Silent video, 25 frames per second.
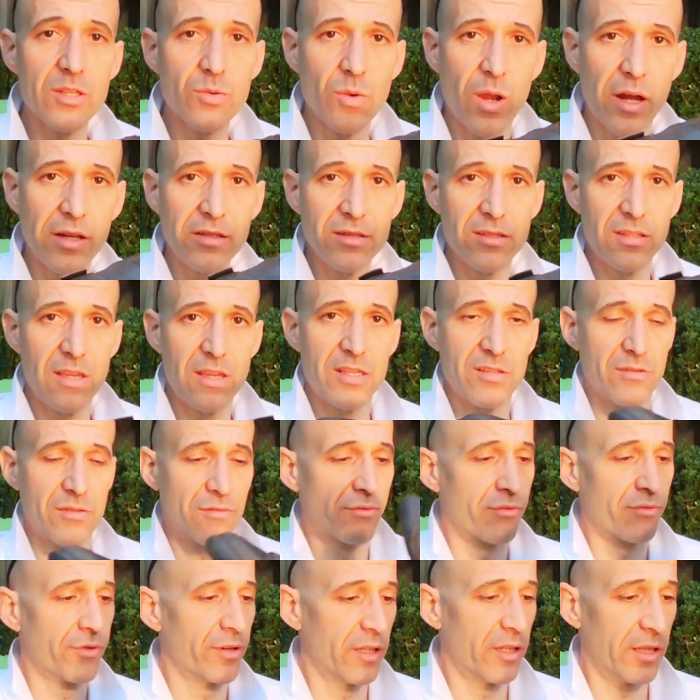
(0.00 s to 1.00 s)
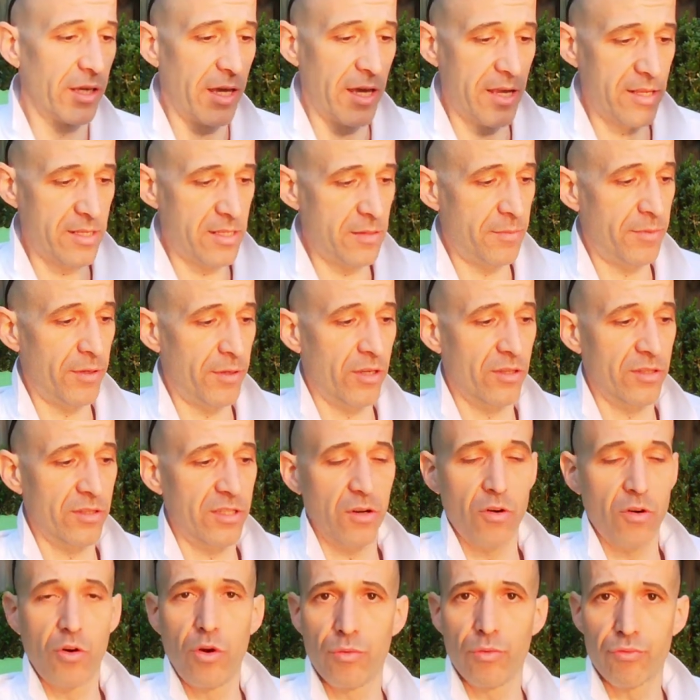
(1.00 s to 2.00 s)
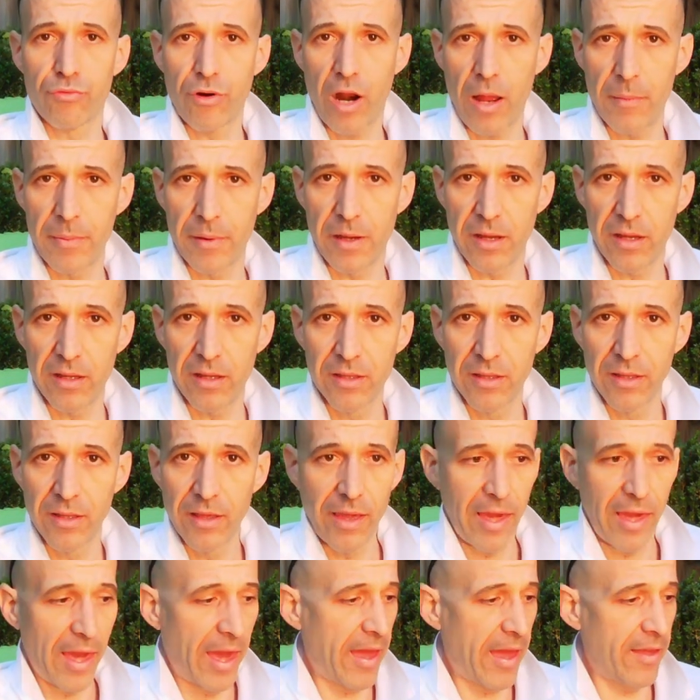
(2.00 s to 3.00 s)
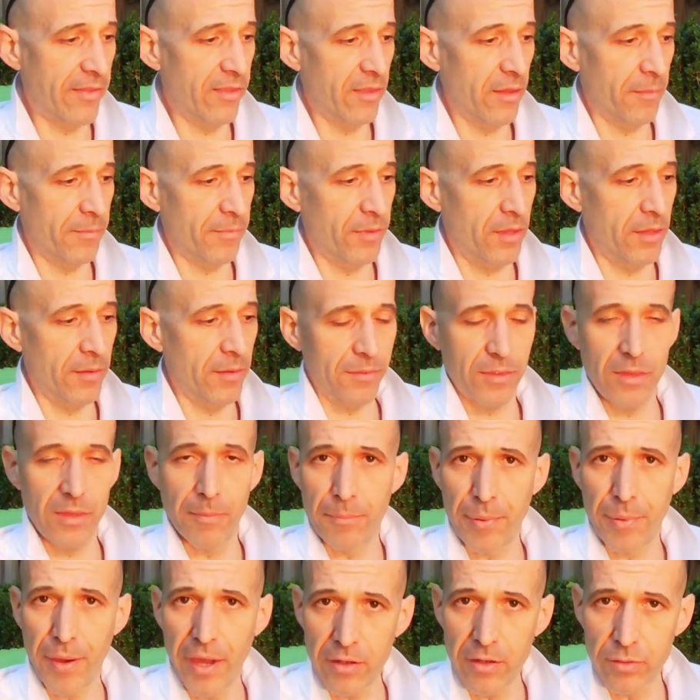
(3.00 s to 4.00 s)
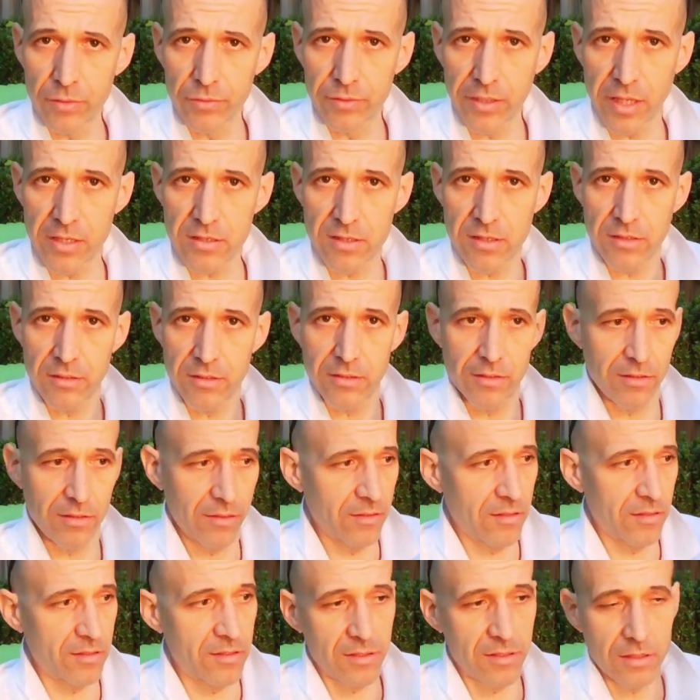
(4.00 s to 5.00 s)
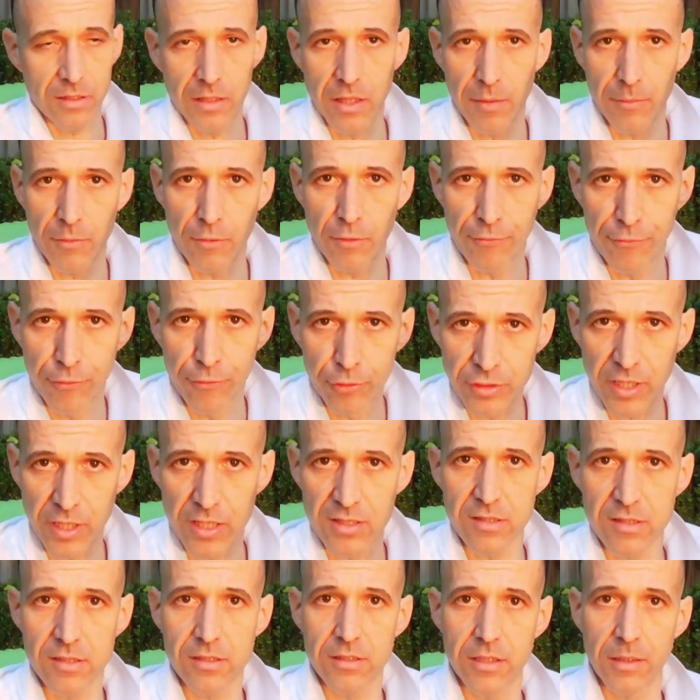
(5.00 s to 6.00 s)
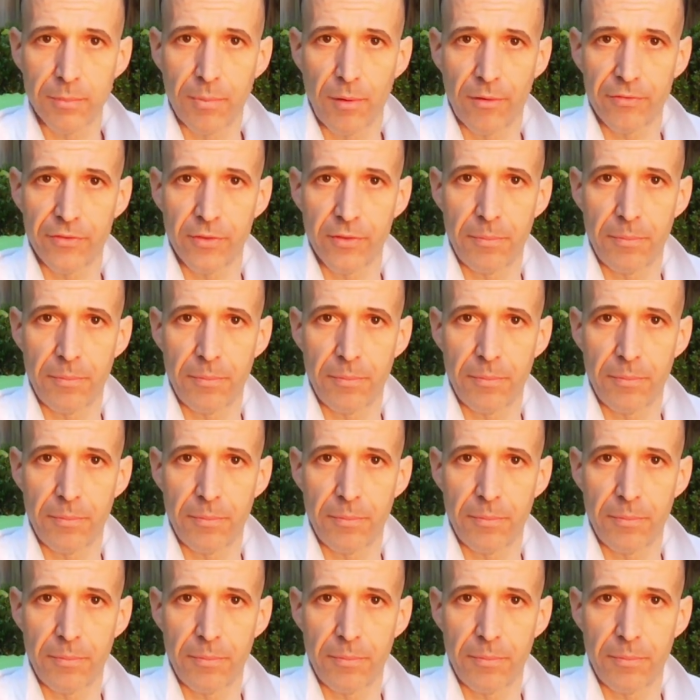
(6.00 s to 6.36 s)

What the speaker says: are really easy because they're all rubber, and the pedal doesn't slip. Your foot doesn't slip off the